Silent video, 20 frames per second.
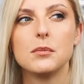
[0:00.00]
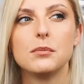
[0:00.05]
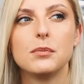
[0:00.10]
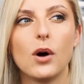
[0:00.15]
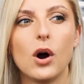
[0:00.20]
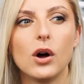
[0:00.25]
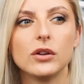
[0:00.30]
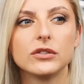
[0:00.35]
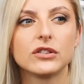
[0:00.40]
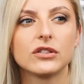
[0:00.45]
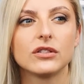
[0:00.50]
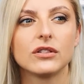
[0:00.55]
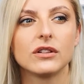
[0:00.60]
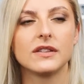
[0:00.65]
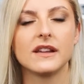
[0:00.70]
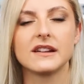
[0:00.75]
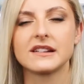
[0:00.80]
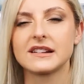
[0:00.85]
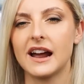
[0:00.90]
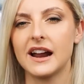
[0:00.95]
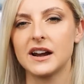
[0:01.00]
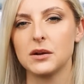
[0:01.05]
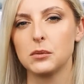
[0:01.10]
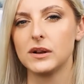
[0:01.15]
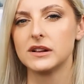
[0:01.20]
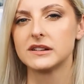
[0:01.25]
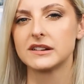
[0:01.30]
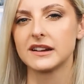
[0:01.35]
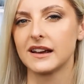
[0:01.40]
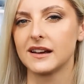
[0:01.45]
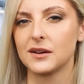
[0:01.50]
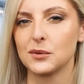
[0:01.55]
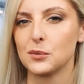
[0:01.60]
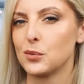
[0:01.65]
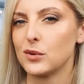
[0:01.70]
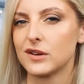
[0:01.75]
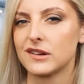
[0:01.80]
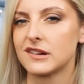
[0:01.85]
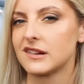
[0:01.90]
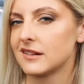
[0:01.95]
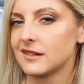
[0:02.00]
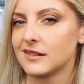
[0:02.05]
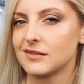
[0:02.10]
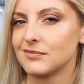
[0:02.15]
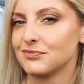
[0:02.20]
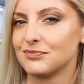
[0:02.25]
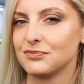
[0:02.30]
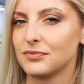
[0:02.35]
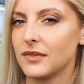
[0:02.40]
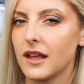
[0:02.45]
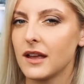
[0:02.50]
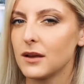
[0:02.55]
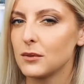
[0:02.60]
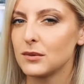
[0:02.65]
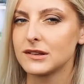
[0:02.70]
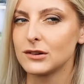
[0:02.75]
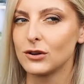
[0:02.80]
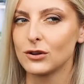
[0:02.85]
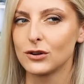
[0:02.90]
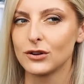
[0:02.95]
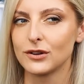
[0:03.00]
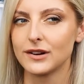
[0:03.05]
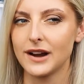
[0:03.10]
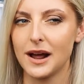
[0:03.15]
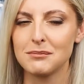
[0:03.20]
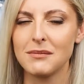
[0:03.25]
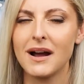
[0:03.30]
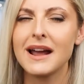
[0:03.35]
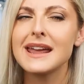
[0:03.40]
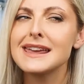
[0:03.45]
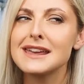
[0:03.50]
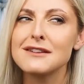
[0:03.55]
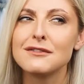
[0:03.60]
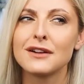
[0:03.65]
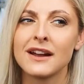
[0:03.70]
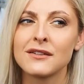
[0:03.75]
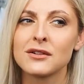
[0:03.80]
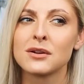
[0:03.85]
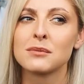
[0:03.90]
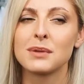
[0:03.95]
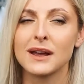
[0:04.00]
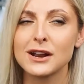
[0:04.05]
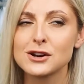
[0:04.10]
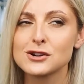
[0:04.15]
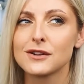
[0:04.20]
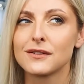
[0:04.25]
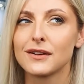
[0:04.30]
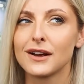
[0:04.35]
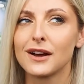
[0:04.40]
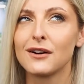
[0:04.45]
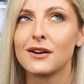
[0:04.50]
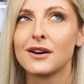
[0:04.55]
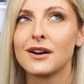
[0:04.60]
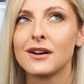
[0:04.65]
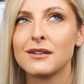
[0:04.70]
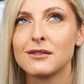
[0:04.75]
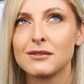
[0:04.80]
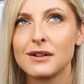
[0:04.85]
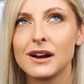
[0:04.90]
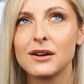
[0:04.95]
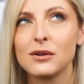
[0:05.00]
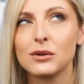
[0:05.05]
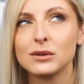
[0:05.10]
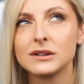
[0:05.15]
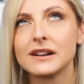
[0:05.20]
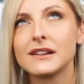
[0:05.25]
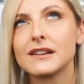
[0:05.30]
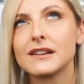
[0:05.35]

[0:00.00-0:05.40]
But this kind of wilting it was not good. I might even have a picture of it on a really old